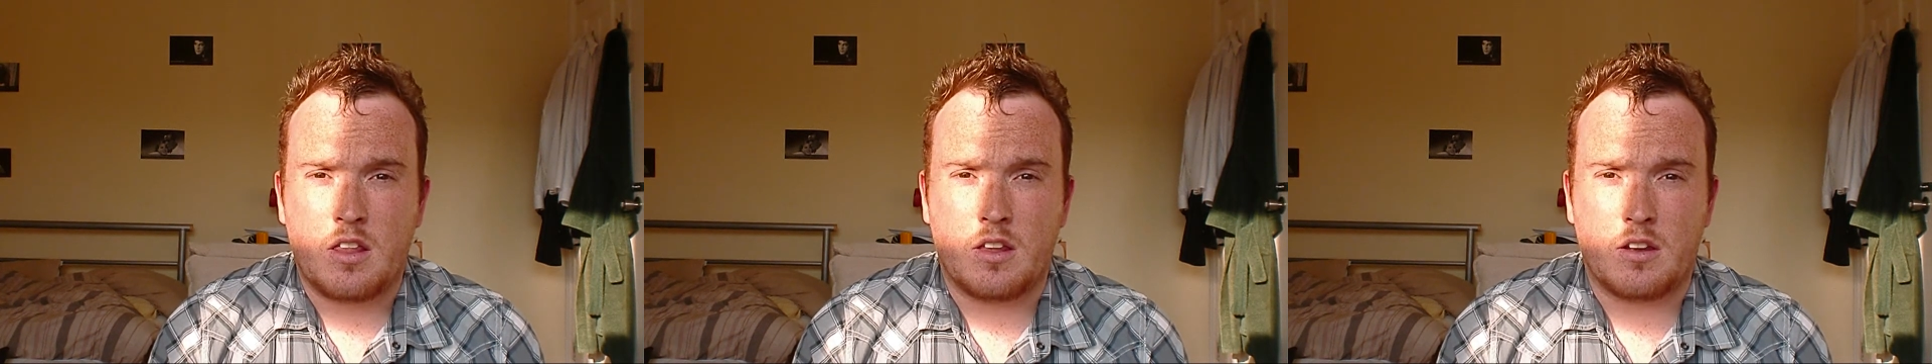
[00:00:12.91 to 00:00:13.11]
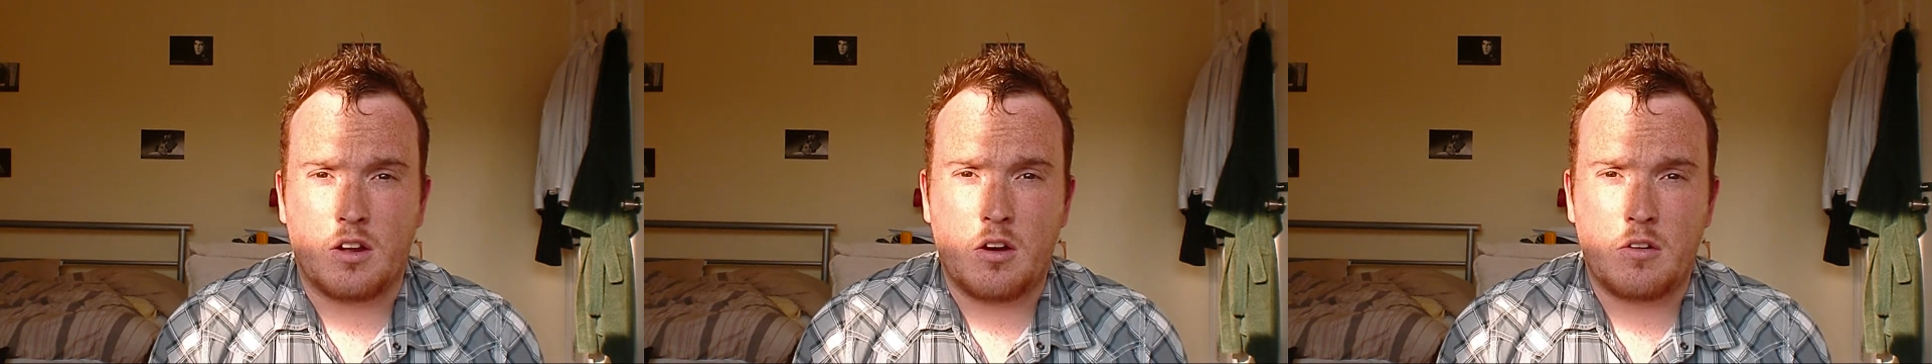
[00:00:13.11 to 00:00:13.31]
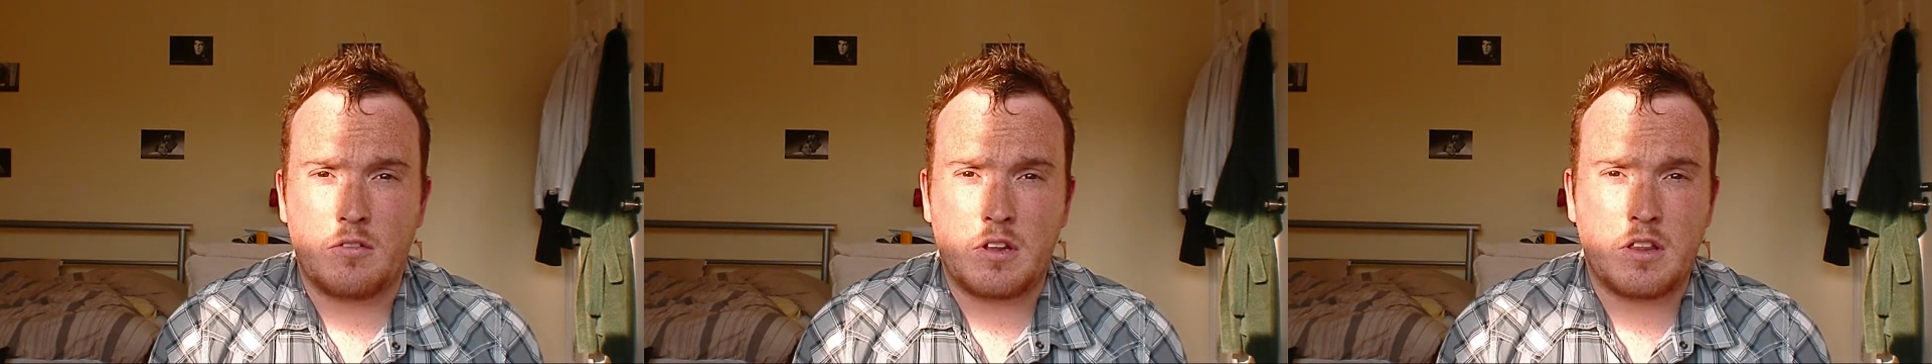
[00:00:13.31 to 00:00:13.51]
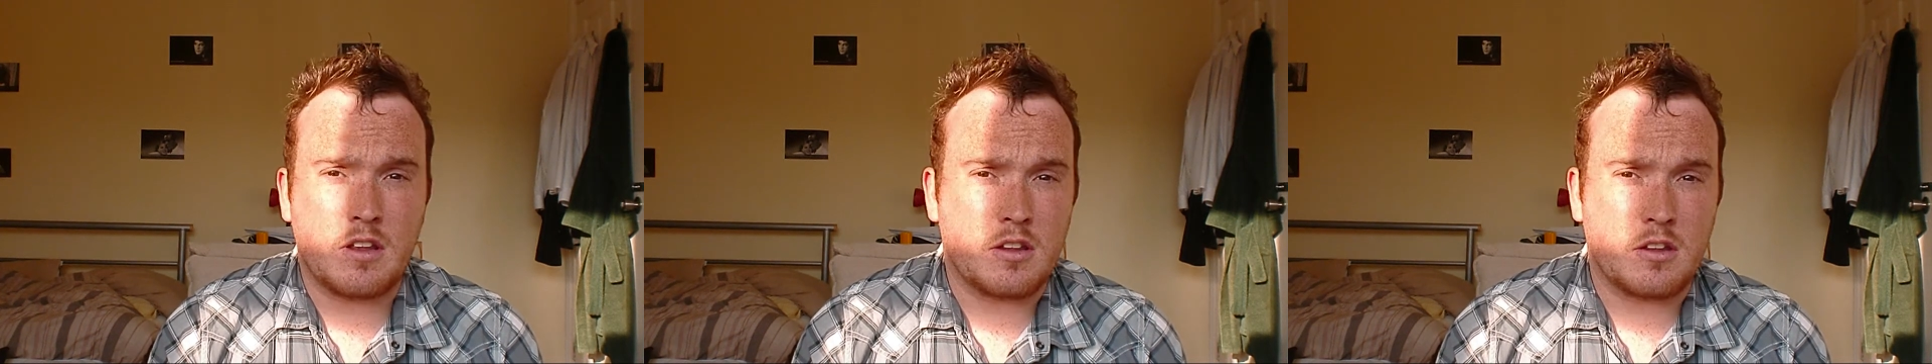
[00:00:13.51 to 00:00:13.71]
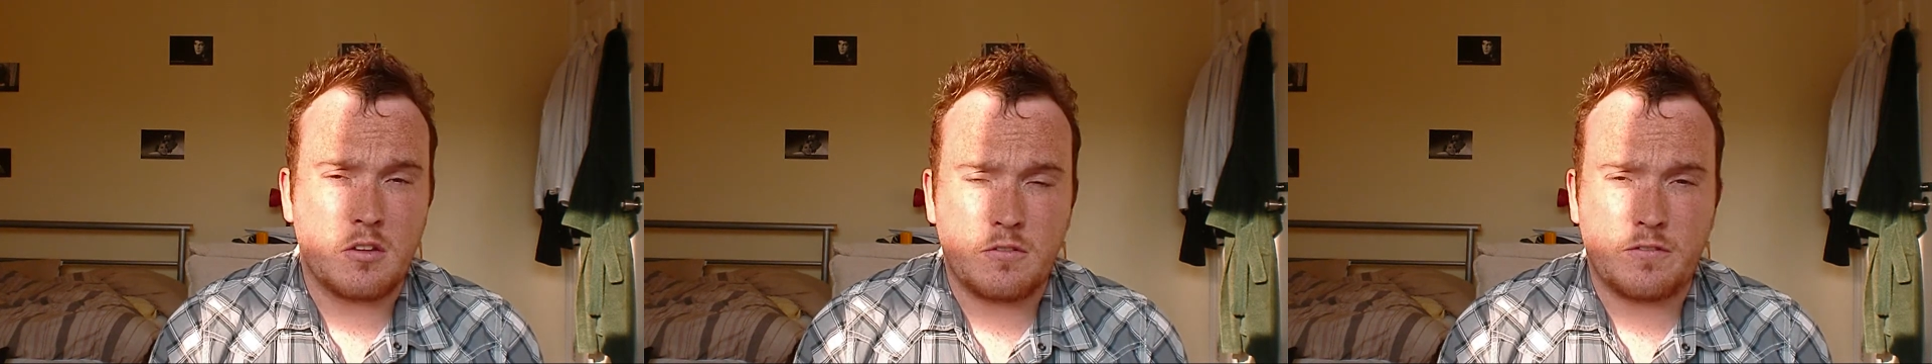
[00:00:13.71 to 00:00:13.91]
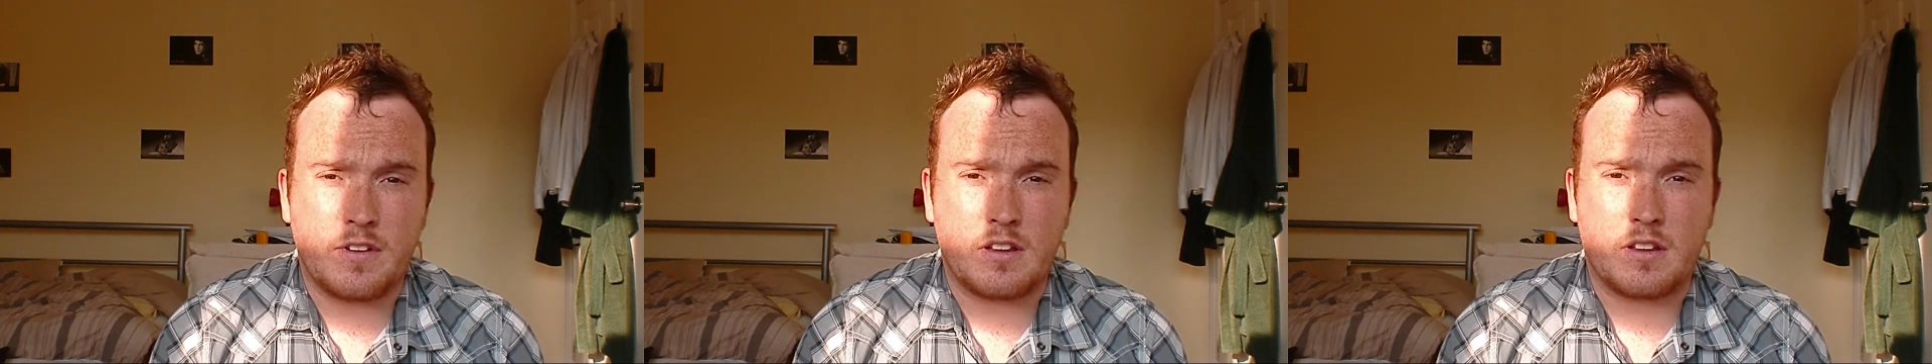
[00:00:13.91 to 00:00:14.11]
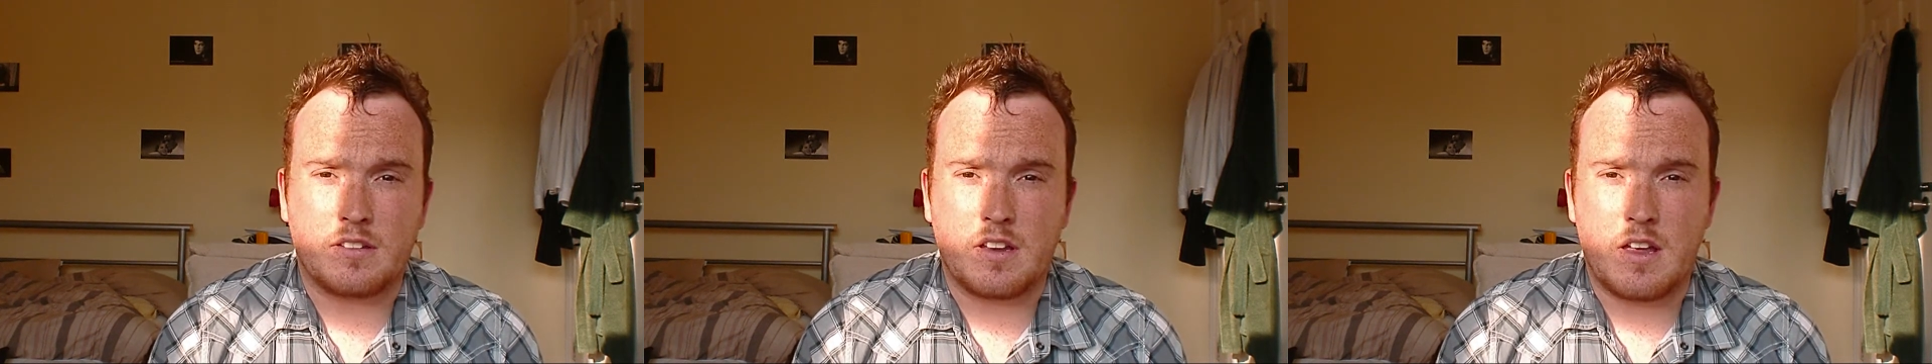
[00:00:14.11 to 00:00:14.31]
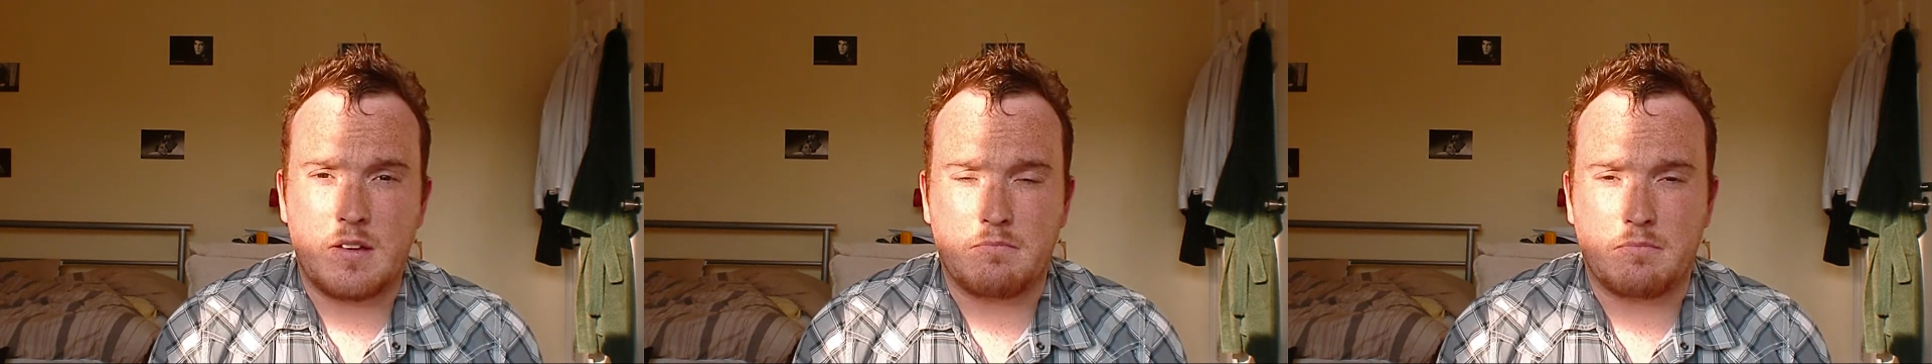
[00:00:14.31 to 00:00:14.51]
that not only that you feel
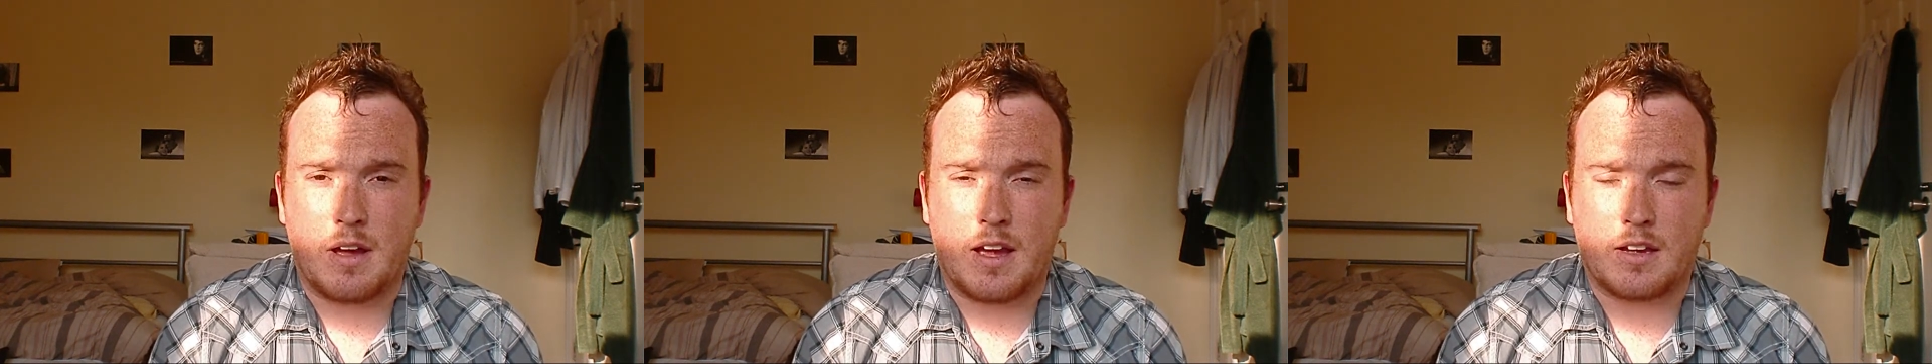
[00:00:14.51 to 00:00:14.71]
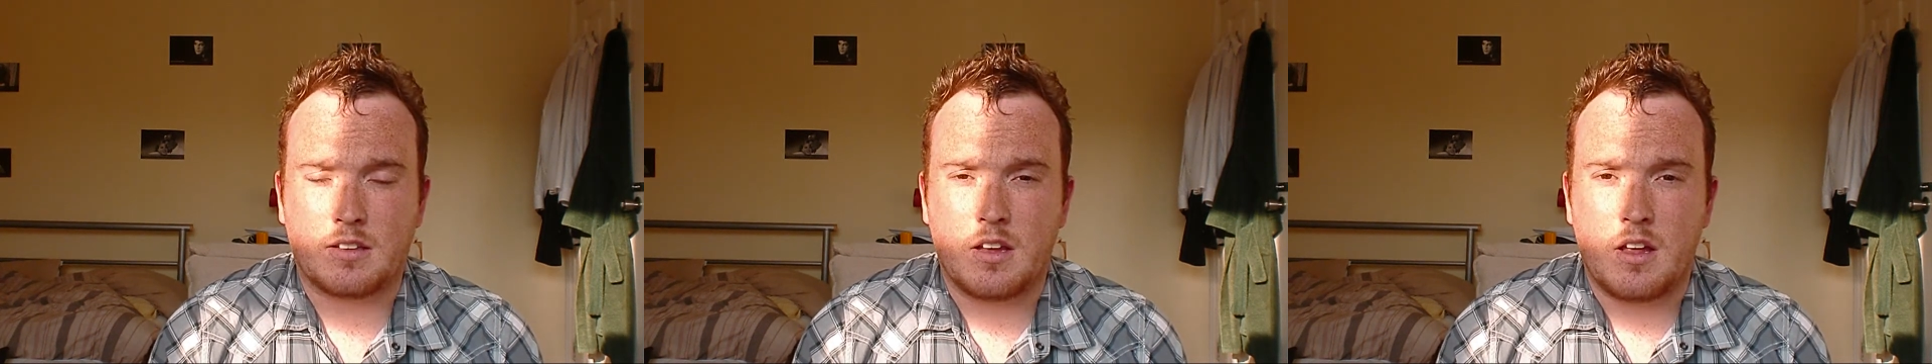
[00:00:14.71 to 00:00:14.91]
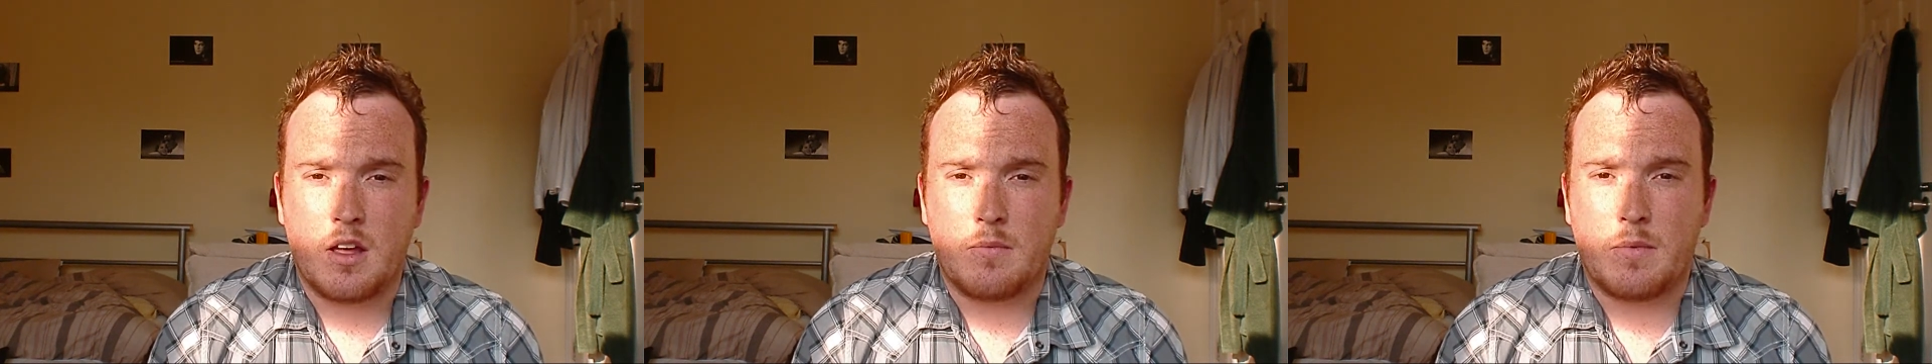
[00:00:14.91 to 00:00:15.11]
its impact,